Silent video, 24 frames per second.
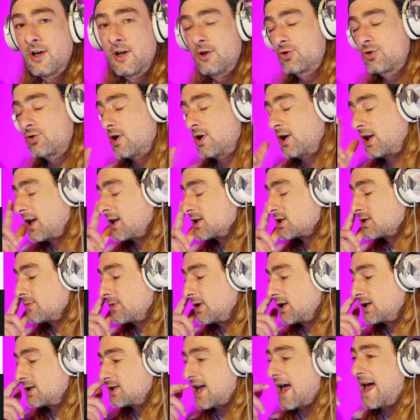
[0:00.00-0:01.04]
trying to get
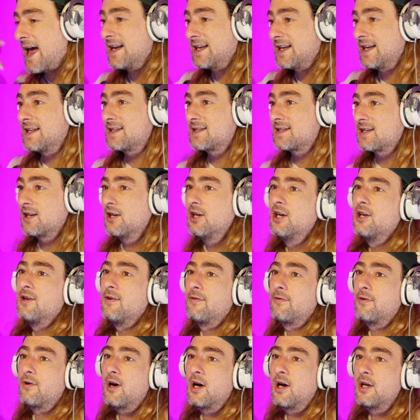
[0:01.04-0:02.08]
something to edit
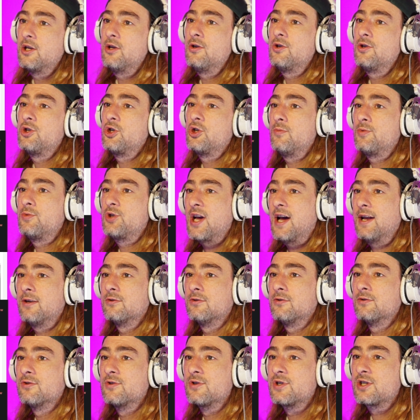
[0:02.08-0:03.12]
for our YouTube
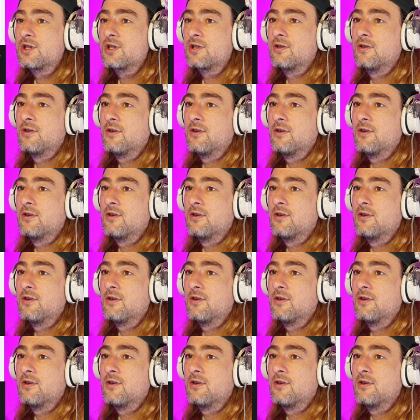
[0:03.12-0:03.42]
channels